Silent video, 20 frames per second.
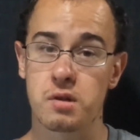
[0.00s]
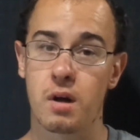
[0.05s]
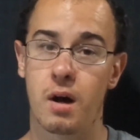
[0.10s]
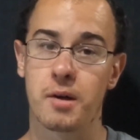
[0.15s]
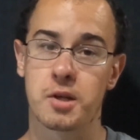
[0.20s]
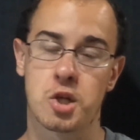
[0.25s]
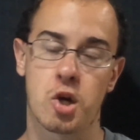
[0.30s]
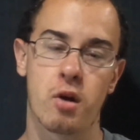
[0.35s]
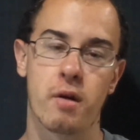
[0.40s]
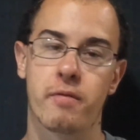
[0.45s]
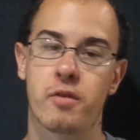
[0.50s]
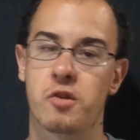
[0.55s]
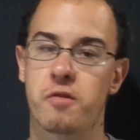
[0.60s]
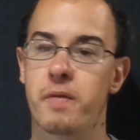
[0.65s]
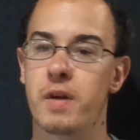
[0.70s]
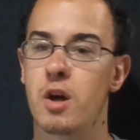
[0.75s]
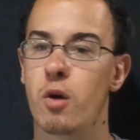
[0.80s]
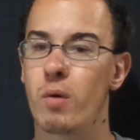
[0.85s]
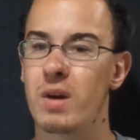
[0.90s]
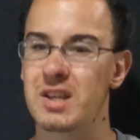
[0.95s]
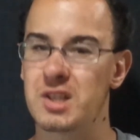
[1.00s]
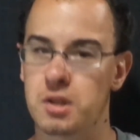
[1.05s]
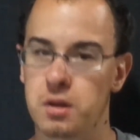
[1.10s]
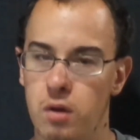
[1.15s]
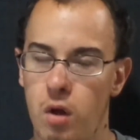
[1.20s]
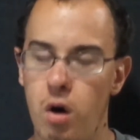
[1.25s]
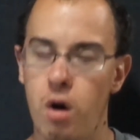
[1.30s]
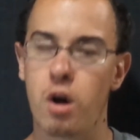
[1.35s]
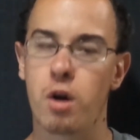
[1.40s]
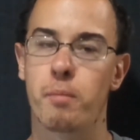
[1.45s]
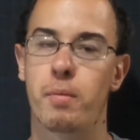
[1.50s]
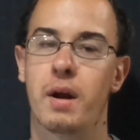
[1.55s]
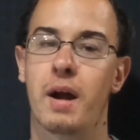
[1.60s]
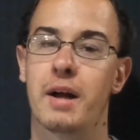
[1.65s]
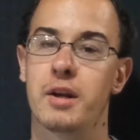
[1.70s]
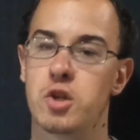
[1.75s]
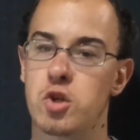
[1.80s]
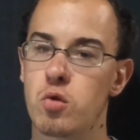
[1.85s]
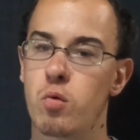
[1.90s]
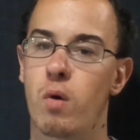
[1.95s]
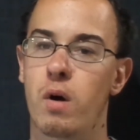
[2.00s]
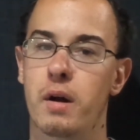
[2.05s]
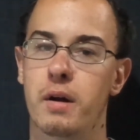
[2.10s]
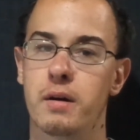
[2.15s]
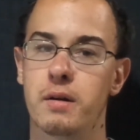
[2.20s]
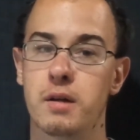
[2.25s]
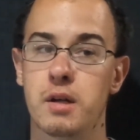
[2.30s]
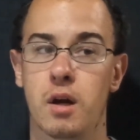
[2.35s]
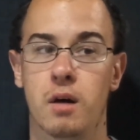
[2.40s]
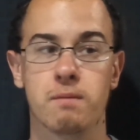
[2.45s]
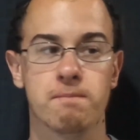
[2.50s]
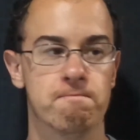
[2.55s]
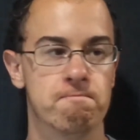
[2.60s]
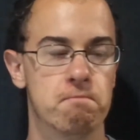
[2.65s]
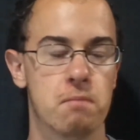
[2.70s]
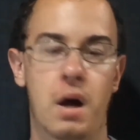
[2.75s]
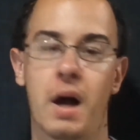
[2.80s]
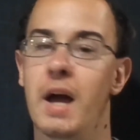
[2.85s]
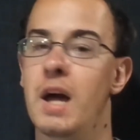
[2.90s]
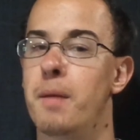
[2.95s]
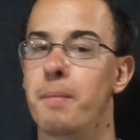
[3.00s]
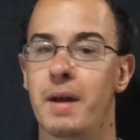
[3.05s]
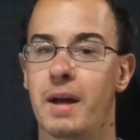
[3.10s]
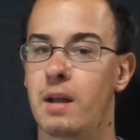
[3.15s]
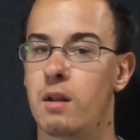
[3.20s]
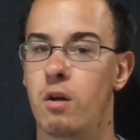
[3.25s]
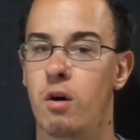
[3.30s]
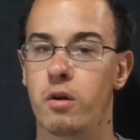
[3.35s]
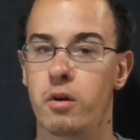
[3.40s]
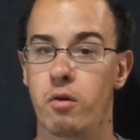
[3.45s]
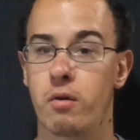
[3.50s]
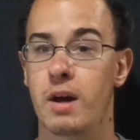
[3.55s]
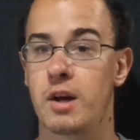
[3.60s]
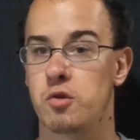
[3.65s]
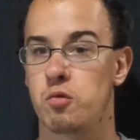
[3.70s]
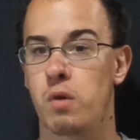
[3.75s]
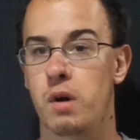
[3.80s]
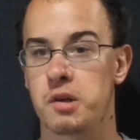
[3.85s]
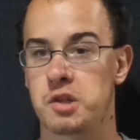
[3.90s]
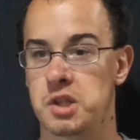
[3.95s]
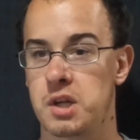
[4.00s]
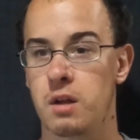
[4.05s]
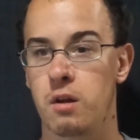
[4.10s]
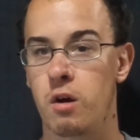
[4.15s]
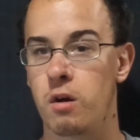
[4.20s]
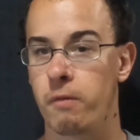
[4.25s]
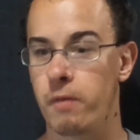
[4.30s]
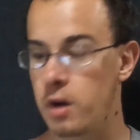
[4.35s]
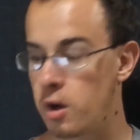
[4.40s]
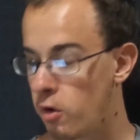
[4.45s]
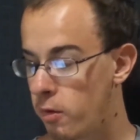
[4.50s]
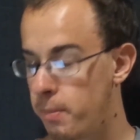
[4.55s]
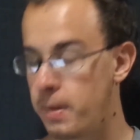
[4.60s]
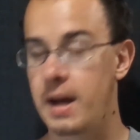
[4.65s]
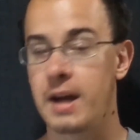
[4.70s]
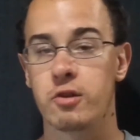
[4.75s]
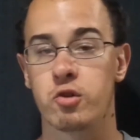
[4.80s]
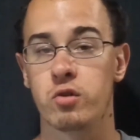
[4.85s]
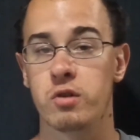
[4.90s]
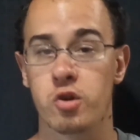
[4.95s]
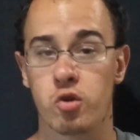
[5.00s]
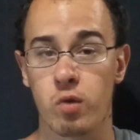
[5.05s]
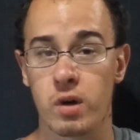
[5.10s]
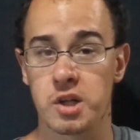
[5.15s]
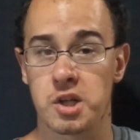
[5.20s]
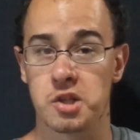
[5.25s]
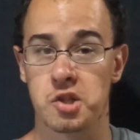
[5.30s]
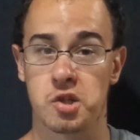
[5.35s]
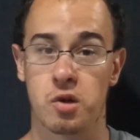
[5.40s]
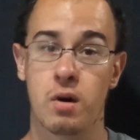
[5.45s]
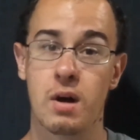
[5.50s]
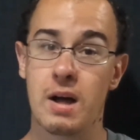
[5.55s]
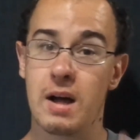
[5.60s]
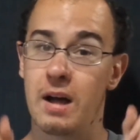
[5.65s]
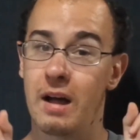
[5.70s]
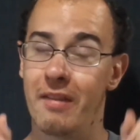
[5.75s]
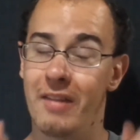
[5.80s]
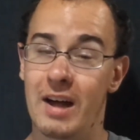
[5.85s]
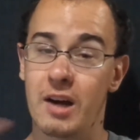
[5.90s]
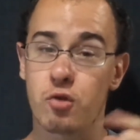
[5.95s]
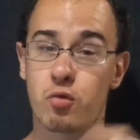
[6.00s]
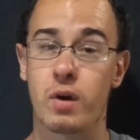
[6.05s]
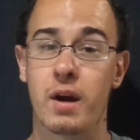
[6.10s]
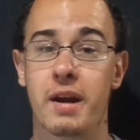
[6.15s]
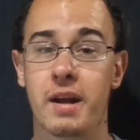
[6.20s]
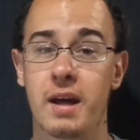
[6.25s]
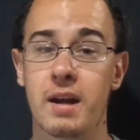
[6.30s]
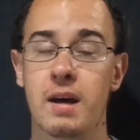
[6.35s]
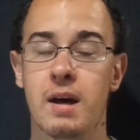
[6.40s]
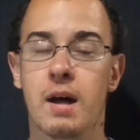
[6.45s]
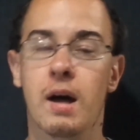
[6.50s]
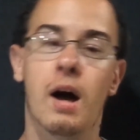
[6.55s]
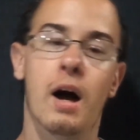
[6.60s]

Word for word: Uh, sorry if this video is long, but I do want to, you know, I had to make it long. You guys want to see a long video with me answering these questions. So that is what I did.